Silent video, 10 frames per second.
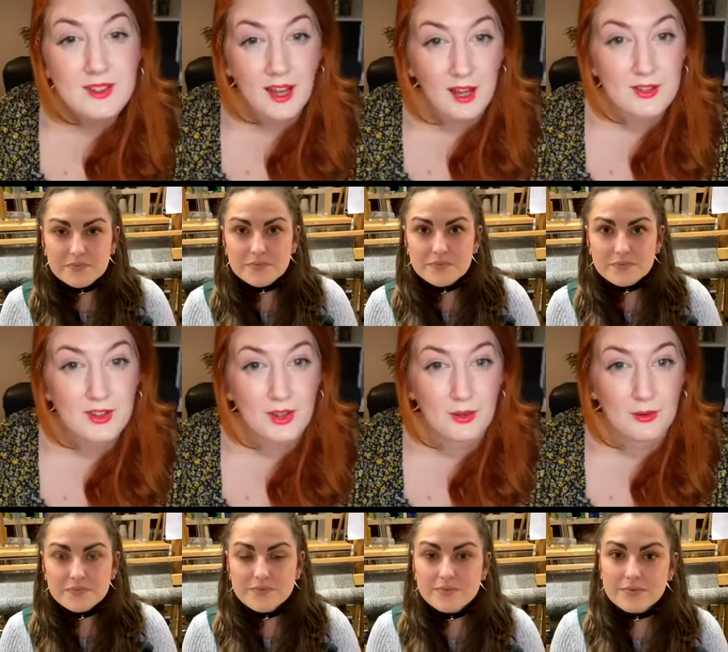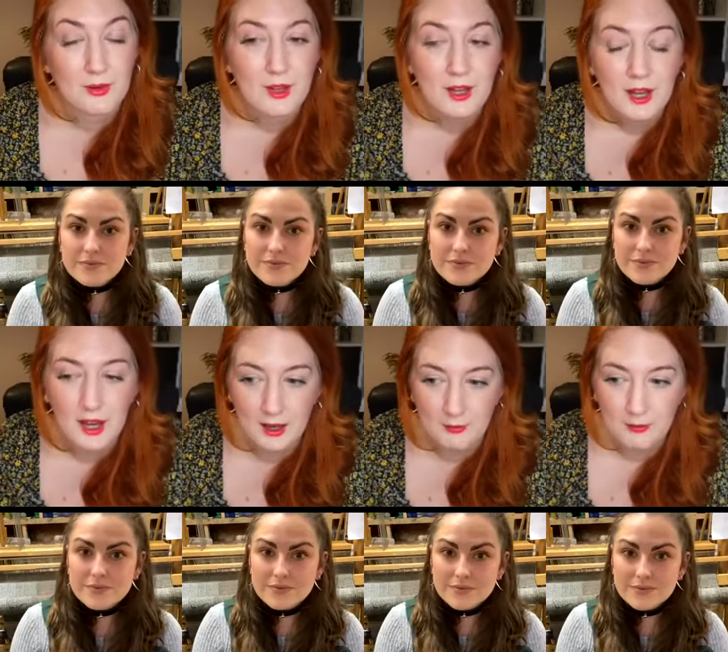Speaker 1: to ask you
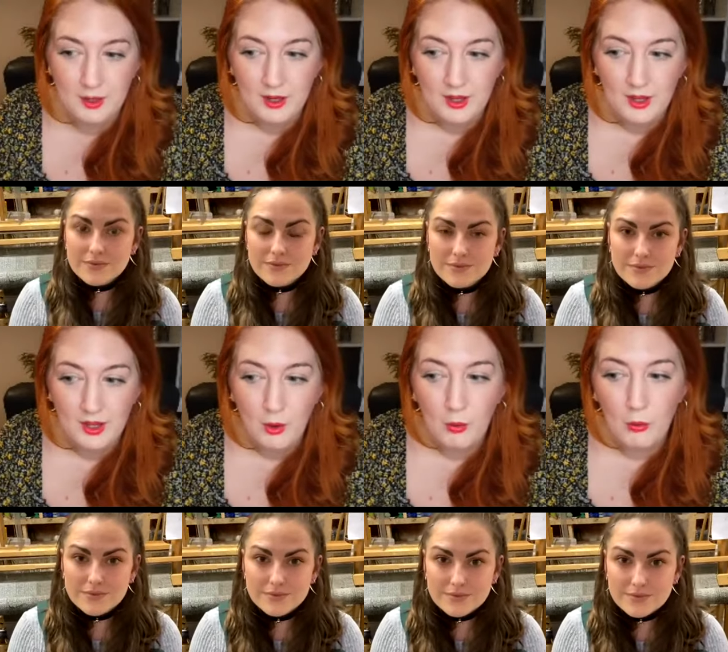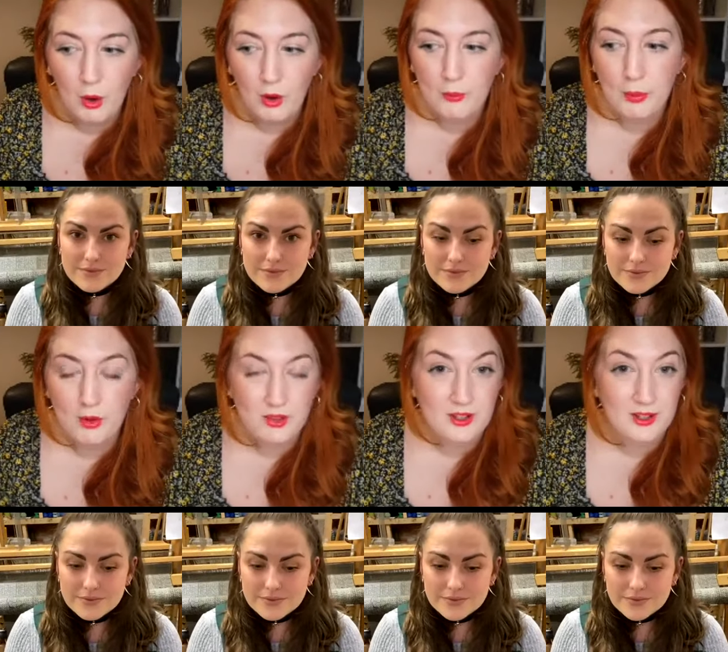um, what
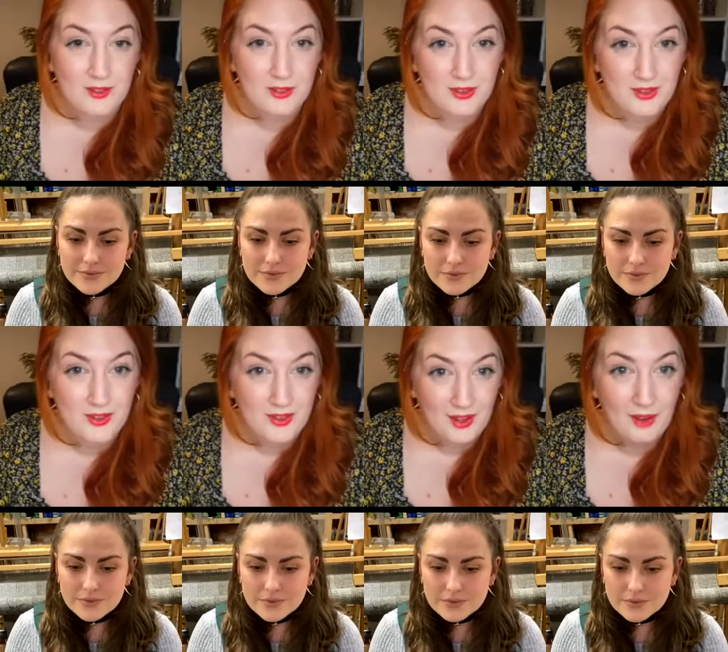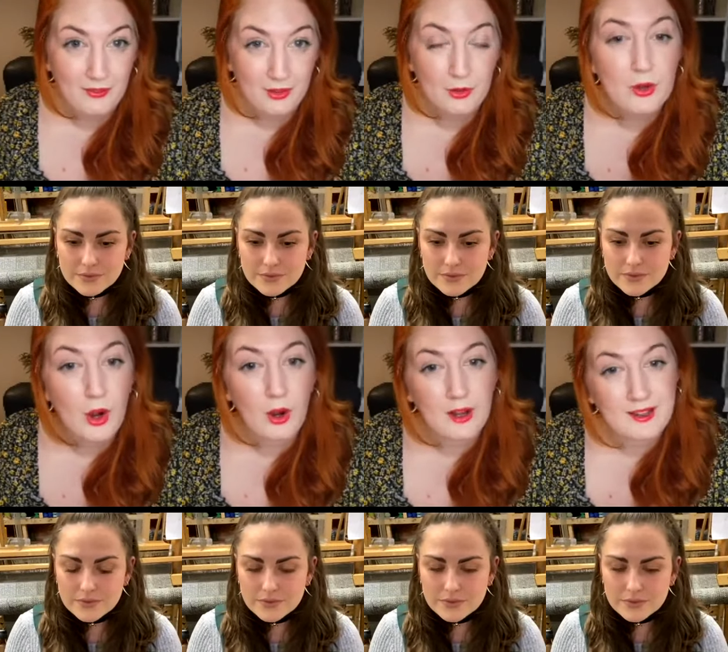positives have you
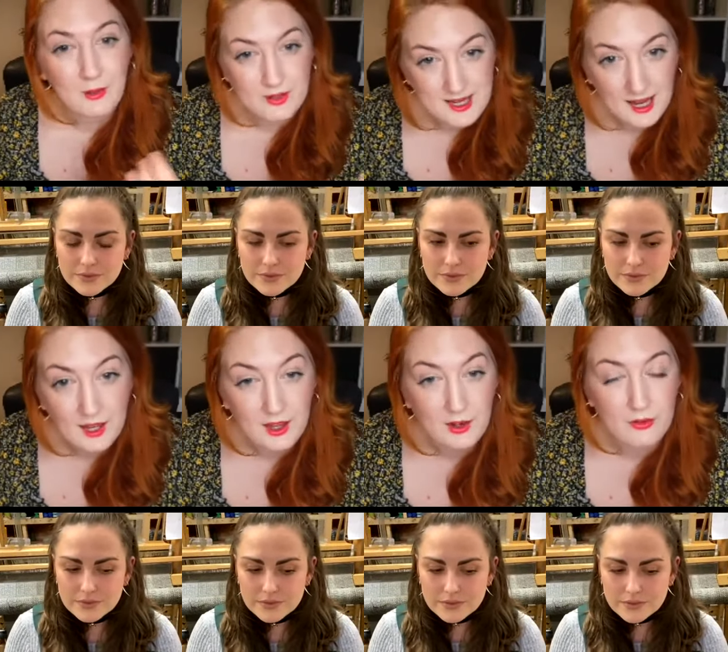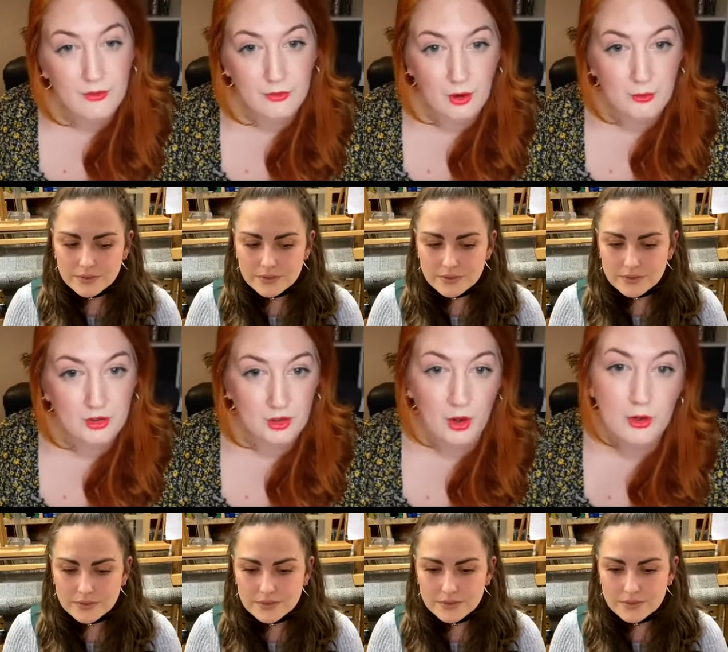gotten or taken from
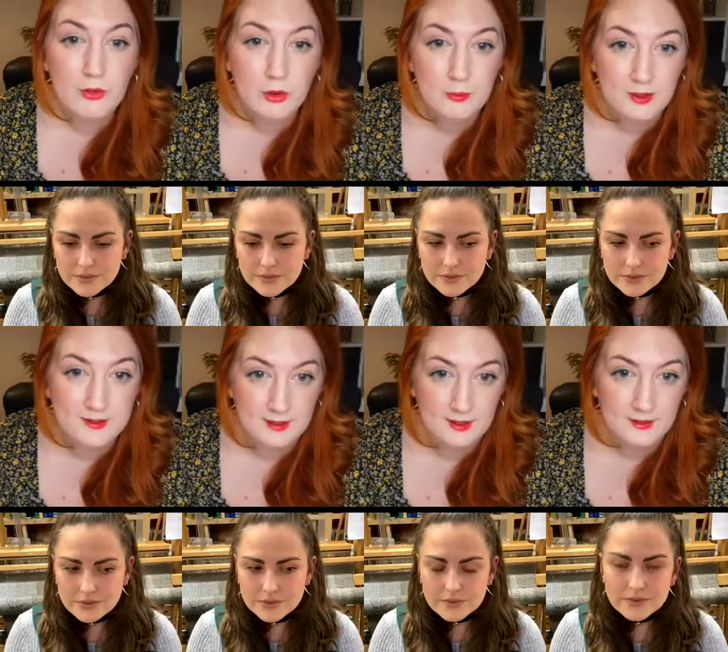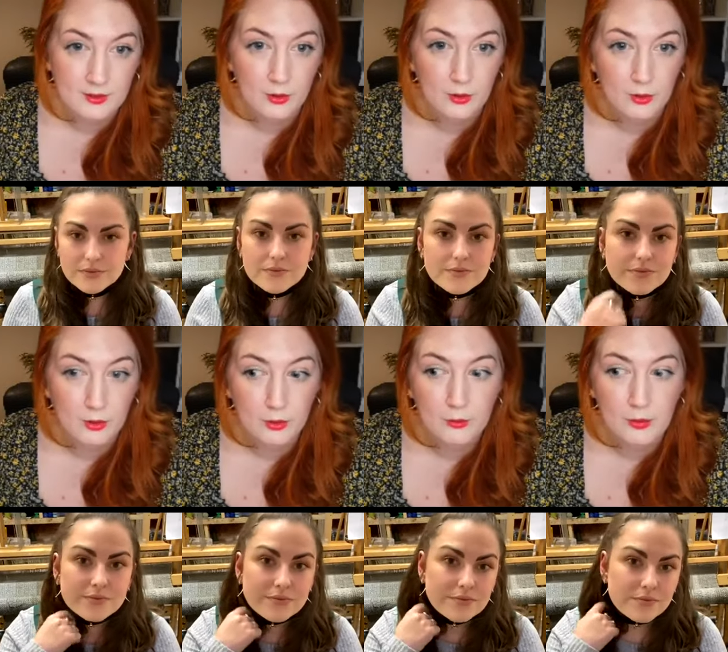starting your own business
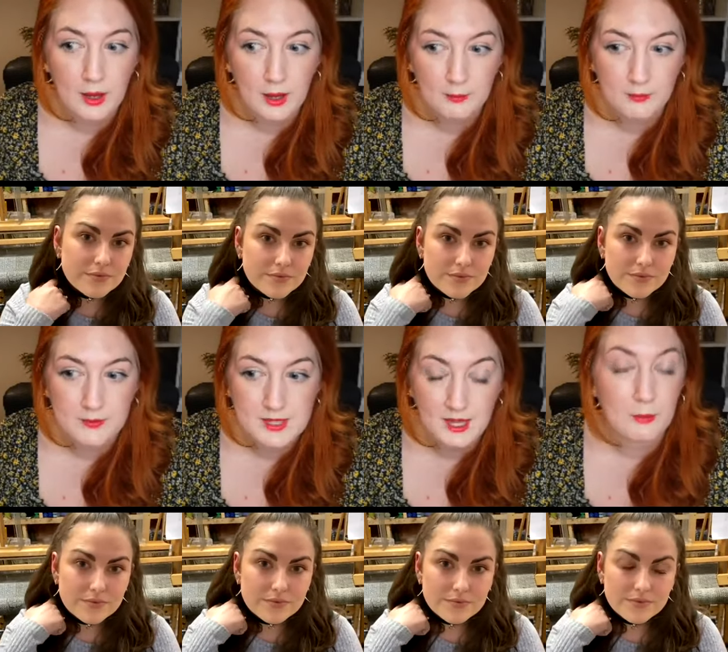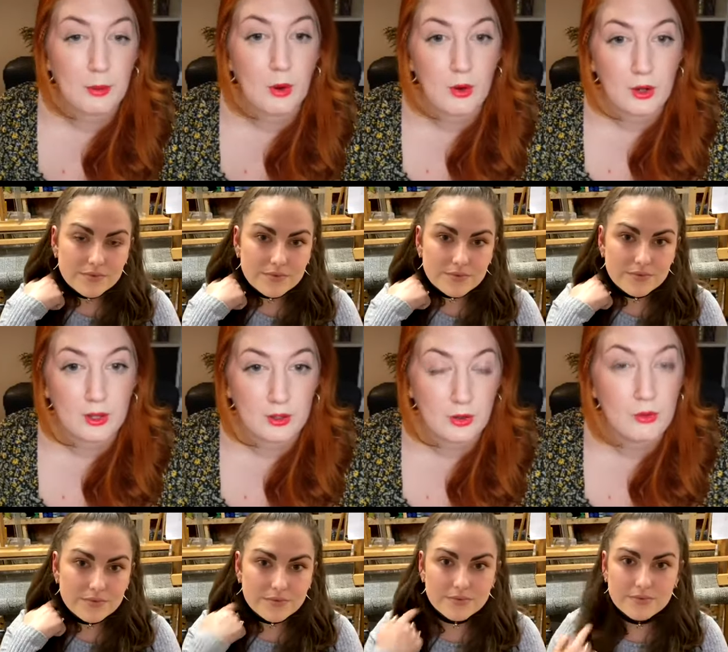or um, taking part
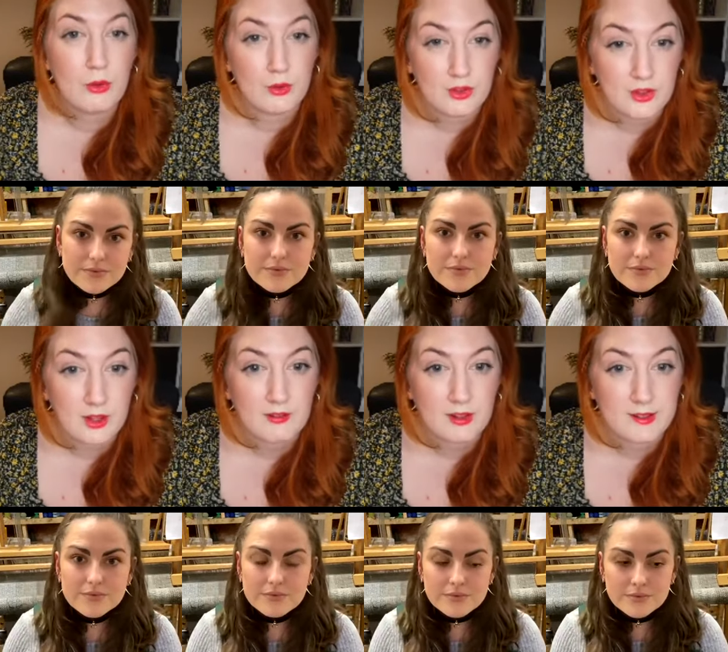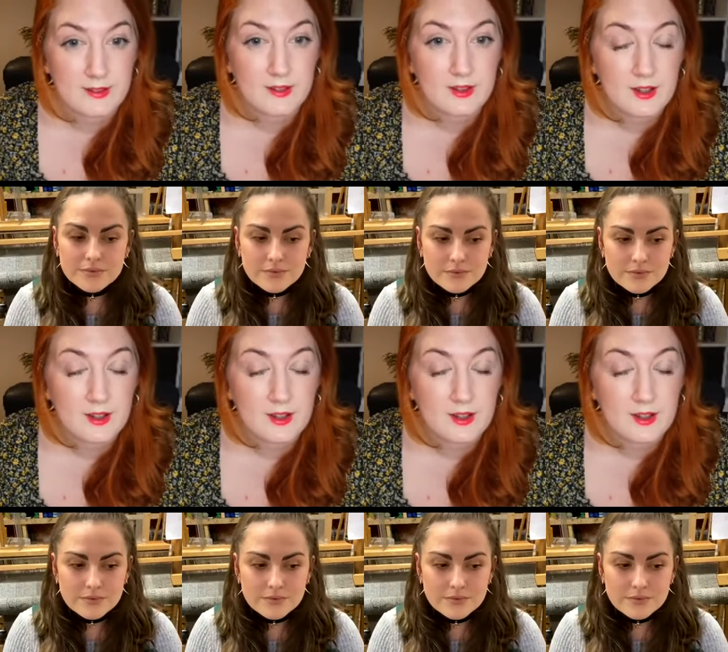in your own series?